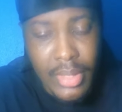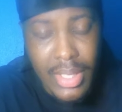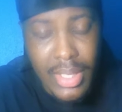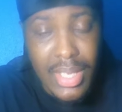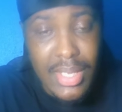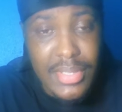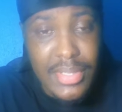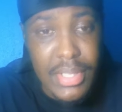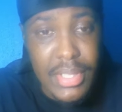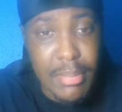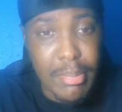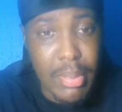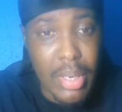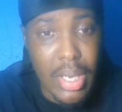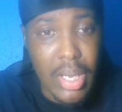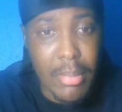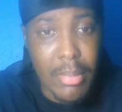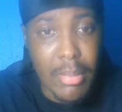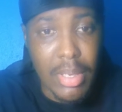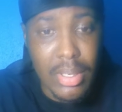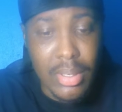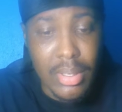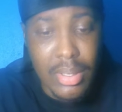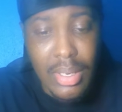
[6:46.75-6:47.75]
Casey
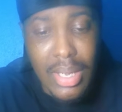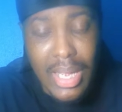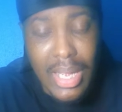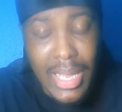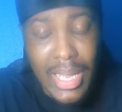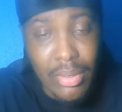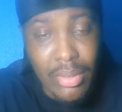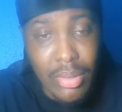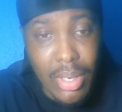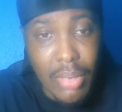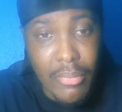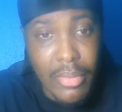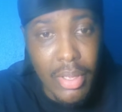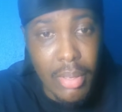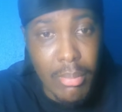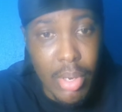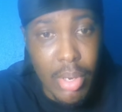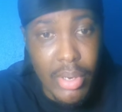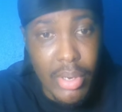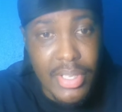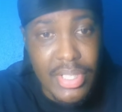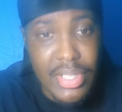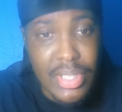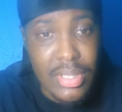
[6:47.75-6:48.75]
Palmer, and Ravel
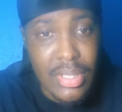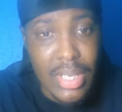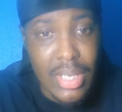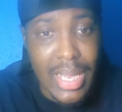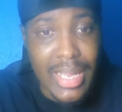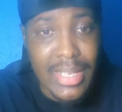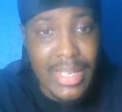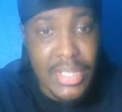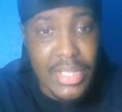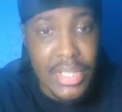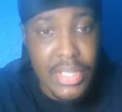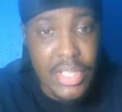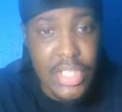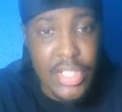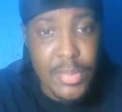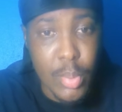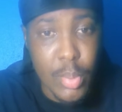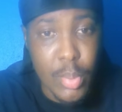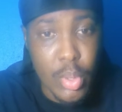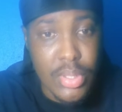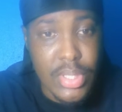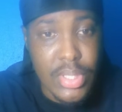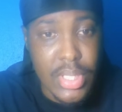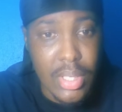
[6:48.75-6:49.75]
Morrison at your
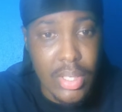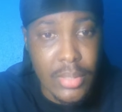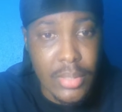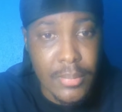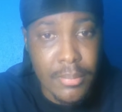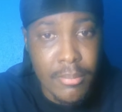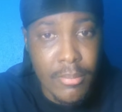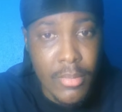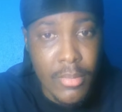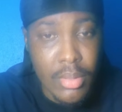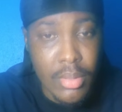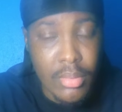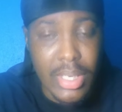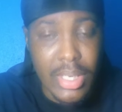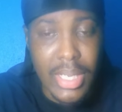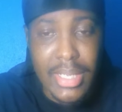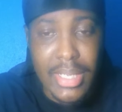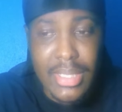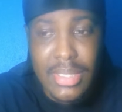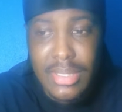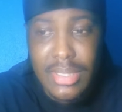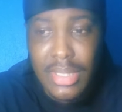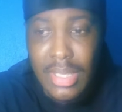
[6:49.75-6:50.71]
disposal, right?